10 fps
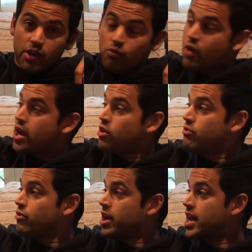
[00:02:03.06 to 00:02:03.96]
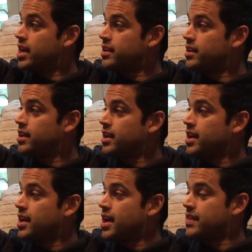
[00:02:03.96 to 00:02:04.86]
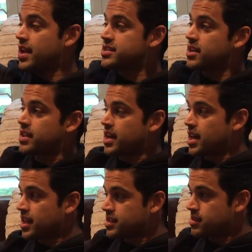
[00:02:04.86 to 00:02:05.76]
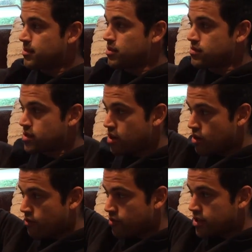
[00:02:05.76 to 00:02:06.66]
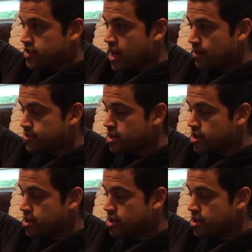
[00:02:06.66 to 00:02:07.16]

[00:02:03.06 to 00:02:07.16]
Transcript: like right overhead, and that's how they got like some of those over the top